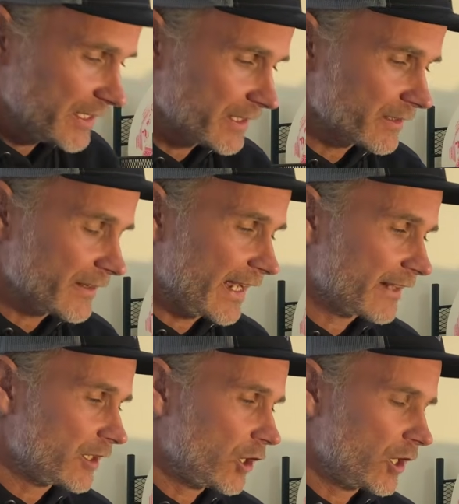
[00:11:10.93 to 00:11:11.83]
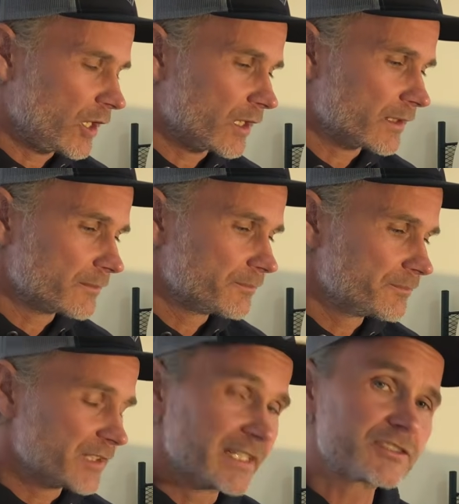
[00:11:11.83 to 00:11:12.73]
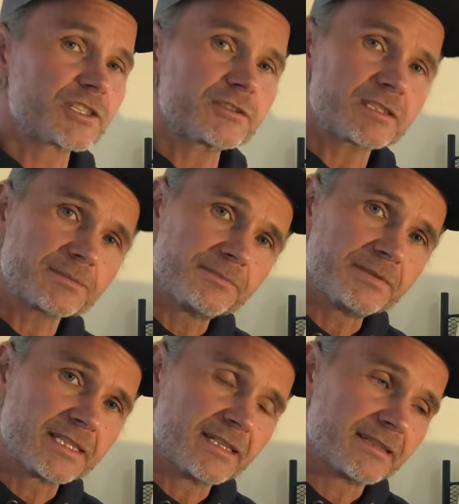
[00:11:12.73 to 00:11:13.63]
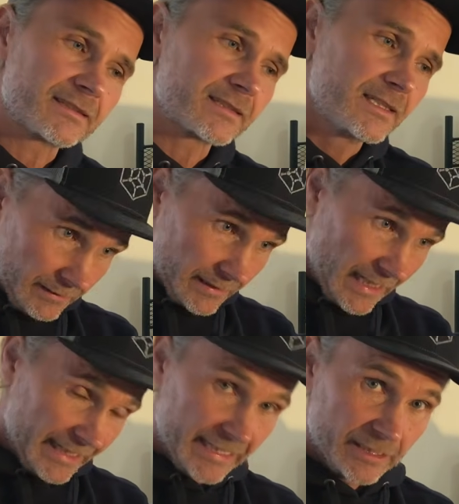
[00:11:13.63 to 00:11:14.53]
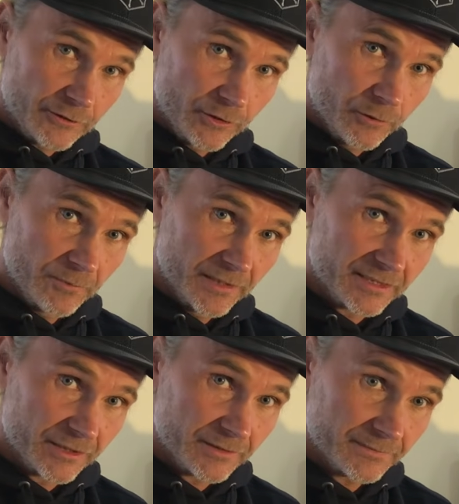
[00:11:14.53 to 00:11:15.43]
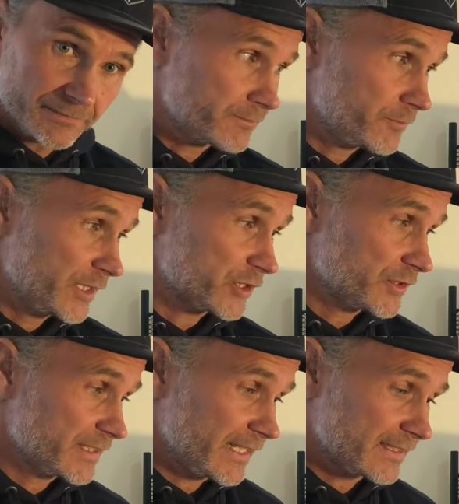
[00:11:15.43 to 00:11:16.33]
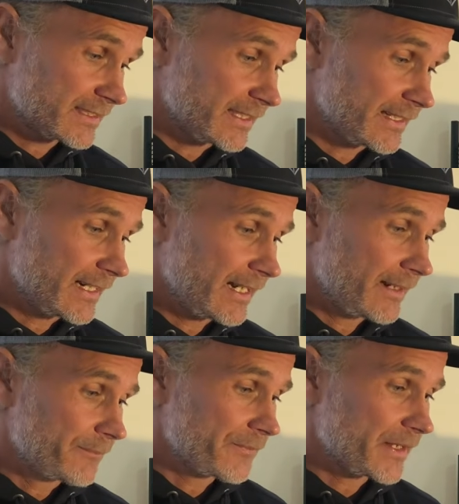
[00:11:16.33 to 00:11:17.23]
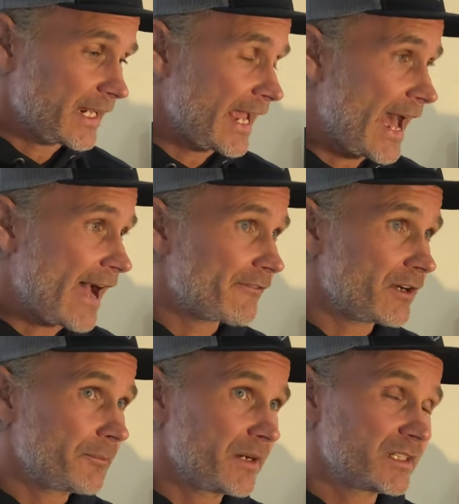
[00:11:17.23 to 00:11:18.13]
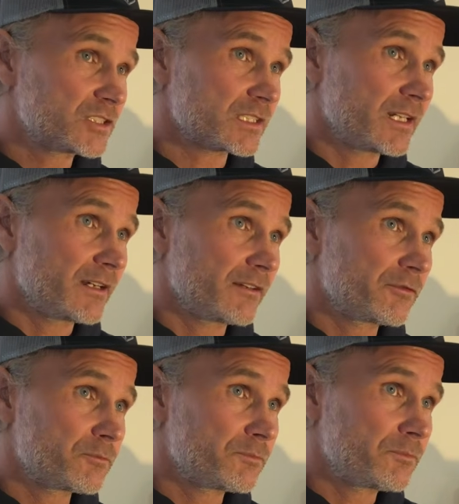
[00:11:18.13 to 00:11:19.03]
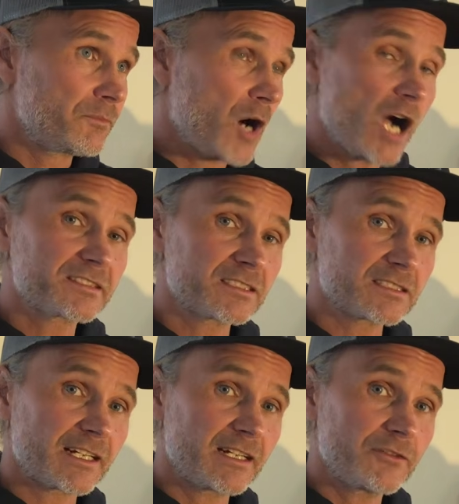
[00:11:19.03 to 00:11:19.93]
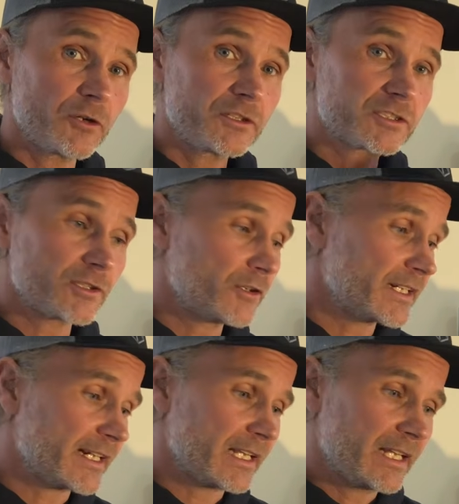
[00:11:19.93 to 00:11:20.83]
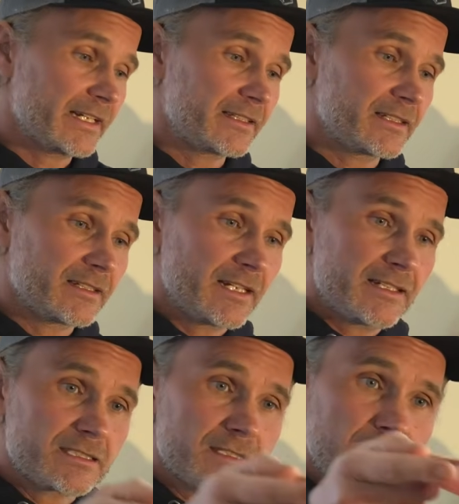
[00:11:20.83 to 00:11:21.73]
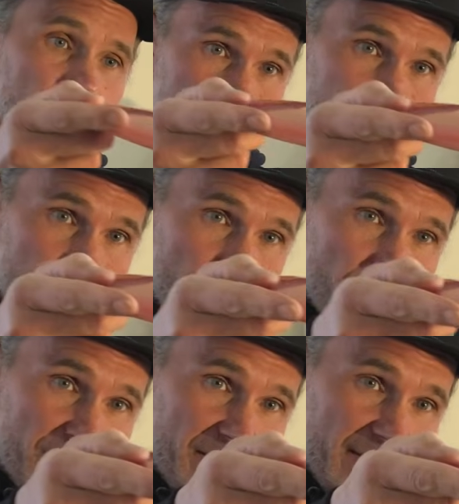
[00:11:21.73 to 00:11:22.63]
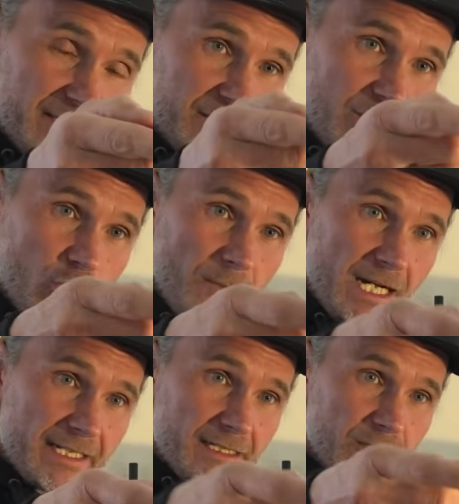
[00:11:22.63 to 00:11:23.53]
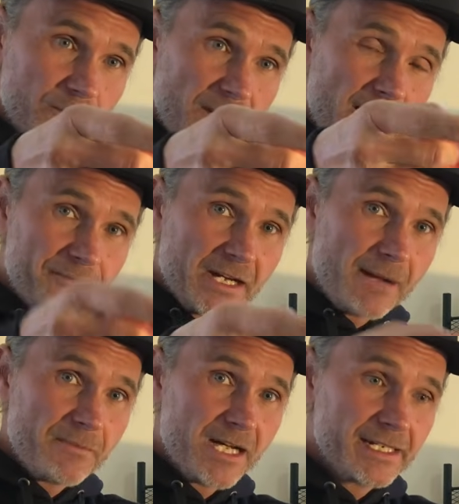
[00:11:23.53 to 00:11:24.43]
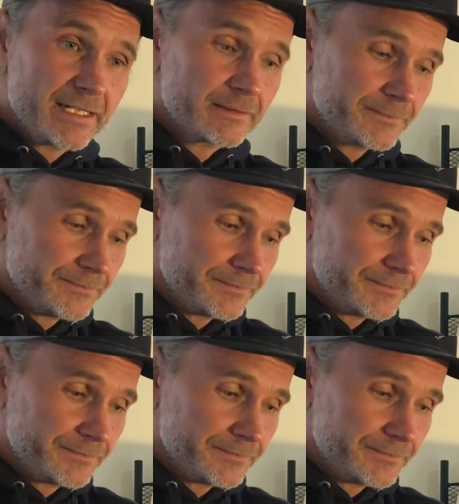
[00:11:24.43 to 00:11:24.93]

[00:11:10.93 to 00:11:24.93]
here that are blizzards because I need to throw blizzard discs, and I have a bunch of bosses that I've always thrown, and I like the nice, with a nice dome on it, little pop top on it.